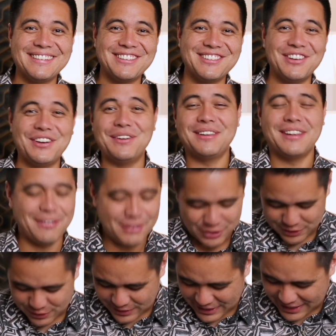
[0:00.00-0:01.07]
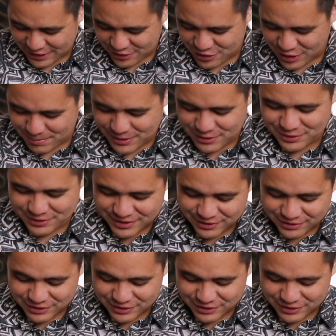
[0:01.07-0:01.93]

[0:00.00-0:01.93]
So let me go ahead and jump into this.